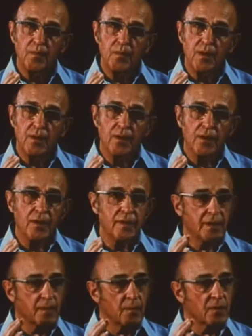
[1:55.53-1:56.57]
me to learn
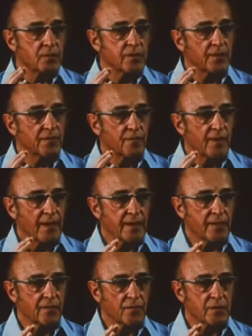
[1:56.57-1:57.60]
that the most
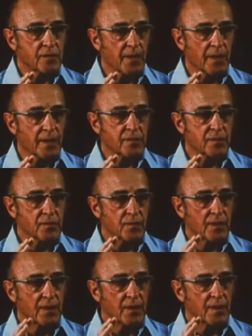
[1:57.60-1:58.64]
effective response,
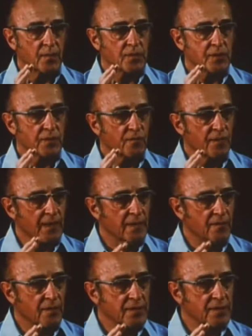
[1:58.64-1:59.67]
the most
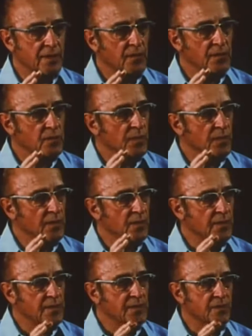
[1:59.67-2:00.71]
effective listening was where you
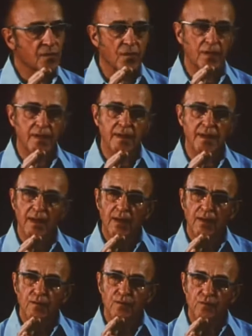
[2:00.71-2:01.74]
listened for the
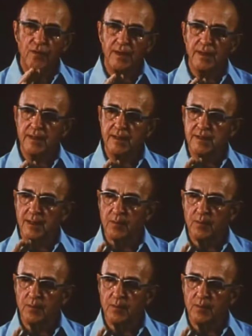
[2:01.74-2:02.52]
feelings and